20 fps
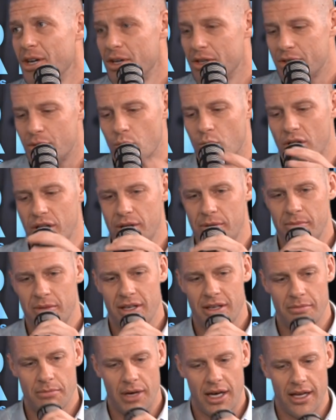So what do you
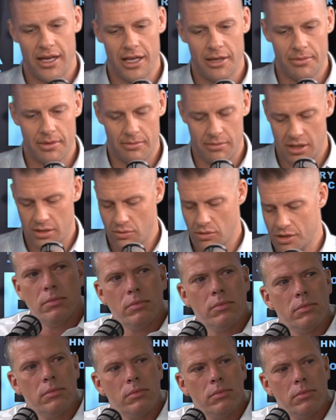mean by implement what
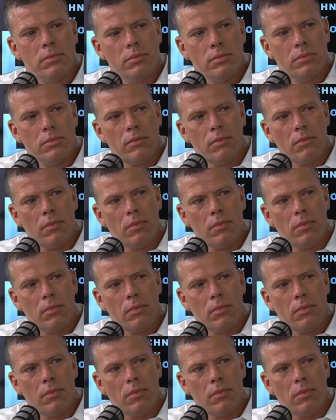you already know?